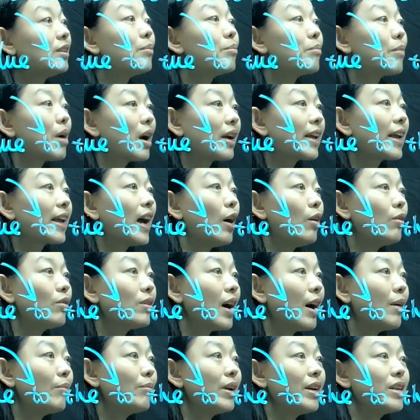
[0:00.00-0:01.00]
the market
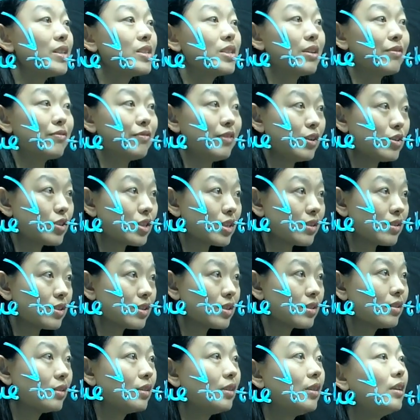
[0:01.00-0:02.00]
outcome is
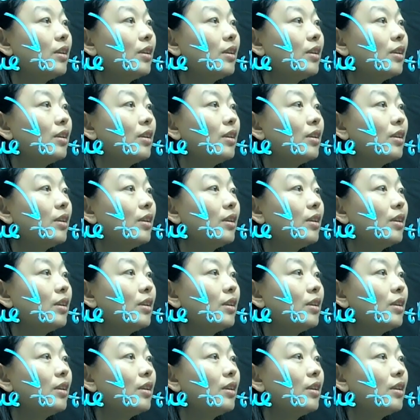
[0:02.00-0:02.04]
efficient.